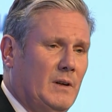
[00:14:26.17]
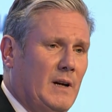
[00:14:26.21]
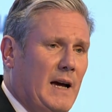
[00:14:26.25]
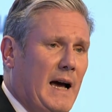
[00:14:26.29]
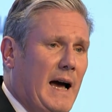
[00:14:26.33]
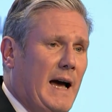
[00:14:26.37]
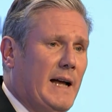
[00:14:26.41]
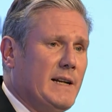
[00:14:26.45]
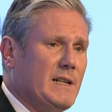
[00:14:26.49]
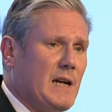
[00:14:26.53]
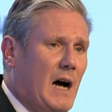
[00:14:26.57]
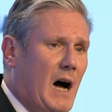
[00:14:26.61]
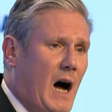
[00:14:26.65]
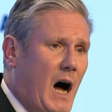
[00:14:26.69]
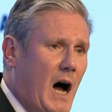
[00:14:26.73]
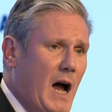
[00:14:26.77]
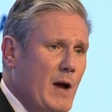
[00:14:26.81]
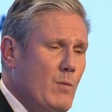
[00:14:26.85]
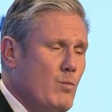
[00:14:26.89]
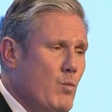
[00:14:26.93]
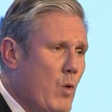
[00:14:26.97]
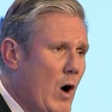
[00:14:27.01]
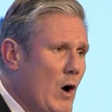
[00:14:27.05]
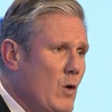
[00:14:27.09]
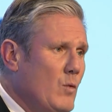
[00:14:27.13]
And I
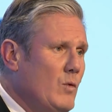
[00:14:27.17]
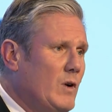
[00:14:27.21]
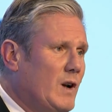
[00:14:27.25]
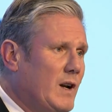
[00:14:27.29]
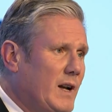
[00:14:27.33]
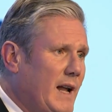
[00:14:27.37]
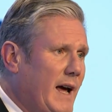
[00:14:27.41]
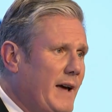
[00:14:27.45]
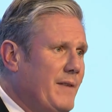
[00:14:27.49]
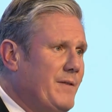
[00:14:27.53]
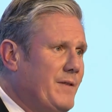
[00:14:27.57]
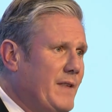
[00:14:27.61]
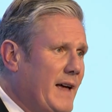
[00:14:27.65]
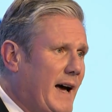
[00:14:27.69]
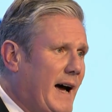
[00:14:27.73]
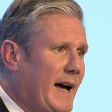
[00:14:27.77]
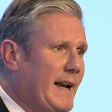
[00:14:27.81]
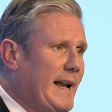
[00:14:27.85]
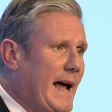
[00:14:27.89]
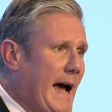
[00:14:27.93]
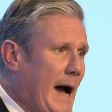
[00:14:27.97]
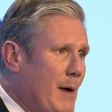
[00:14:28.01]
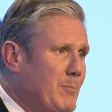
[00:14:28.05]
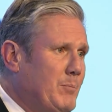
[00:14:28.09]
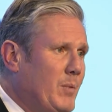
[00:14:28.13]
won't let that
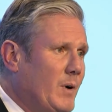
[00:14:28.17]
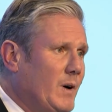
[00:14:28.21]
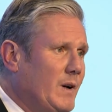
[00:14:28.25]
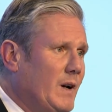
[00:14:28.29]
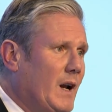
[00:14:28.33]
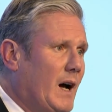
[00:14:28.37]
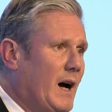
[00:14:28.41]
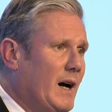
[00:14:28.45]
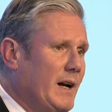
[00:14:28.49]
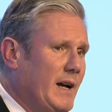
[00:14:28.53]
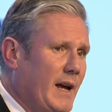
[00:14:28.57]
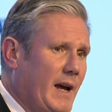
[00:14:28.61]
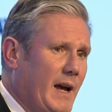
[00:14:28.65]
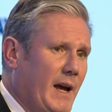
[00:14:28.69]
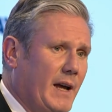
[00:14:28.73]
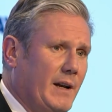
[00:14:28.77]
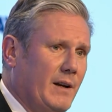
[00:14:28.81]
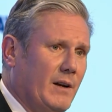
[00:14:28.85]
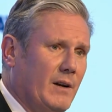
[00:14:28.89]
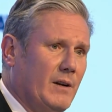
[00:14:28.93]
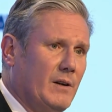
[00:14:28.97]
happen again.